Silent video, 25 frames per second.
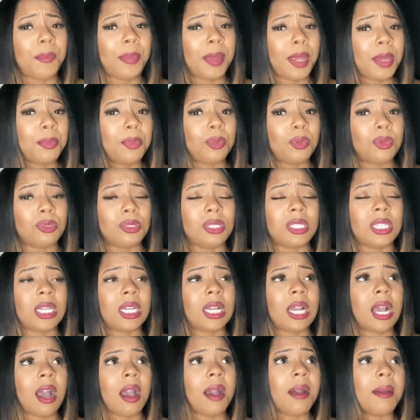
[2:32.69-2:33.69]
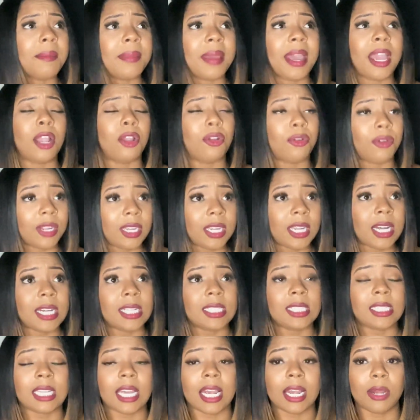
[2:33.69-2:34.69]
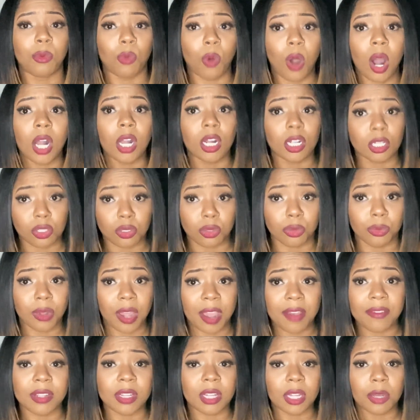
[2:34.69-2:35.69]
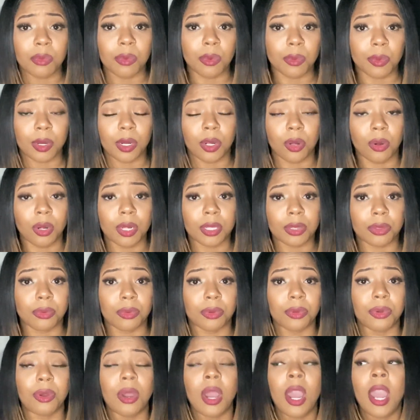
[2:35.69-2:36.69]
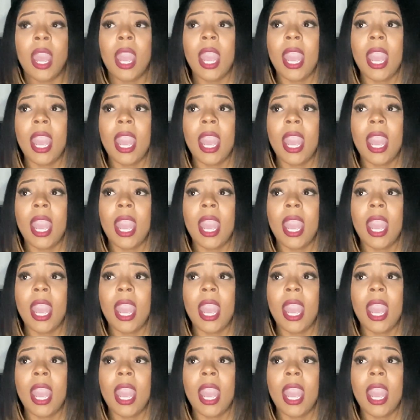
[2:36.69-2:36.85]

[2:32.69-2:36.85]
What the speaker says: people to come and greet us and walk us through everything we were going through